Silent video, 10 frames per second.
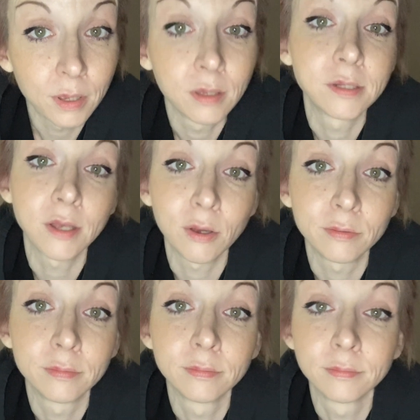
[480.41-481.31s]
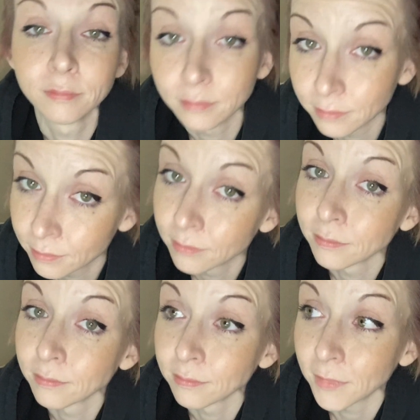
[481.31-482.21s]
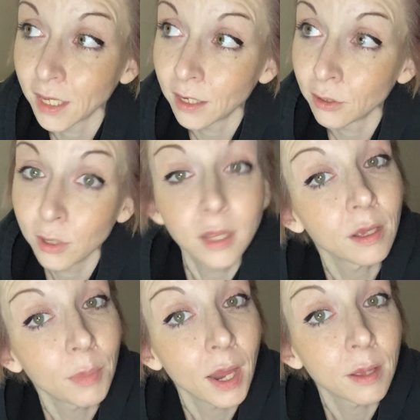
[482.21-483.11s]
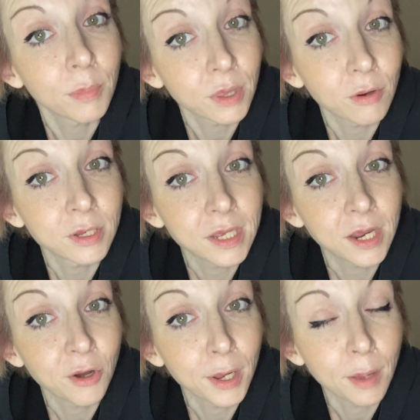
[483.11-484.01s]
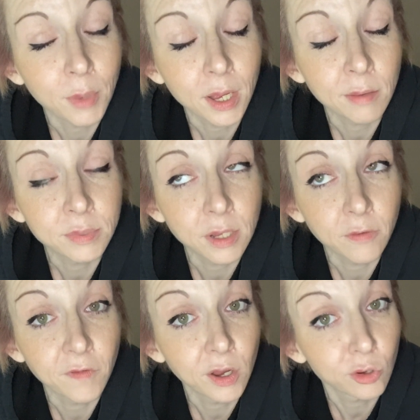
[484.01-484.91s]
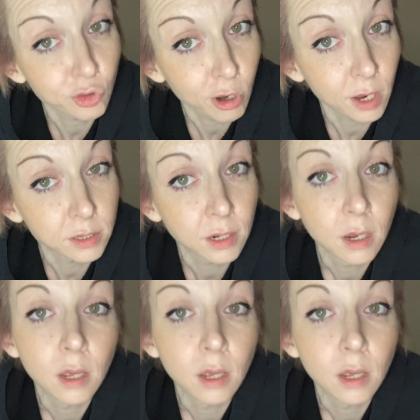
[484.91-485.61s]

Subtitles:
So can't do anything about it, but there is a hearing coming up, so fingers crossed.